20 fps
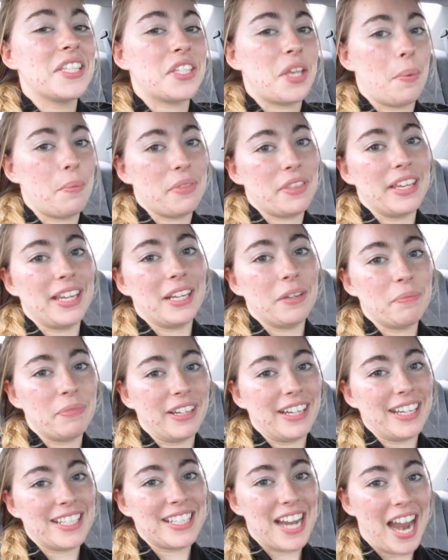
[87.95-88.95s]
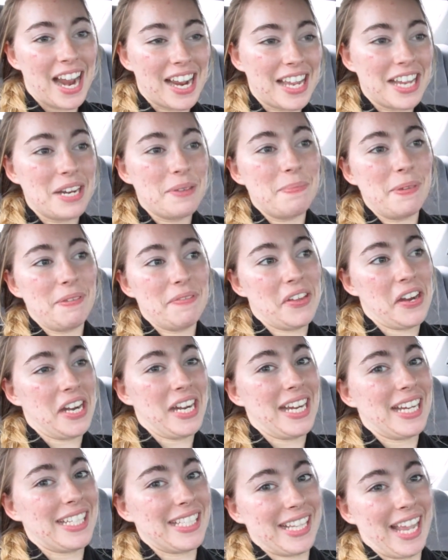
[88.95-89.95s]
something, but it's not gonna be
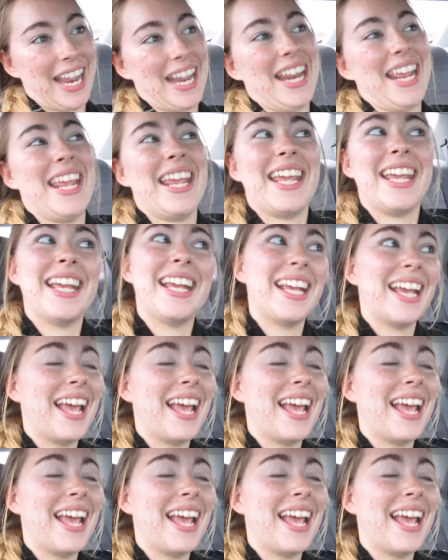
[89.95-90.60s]
very exciting.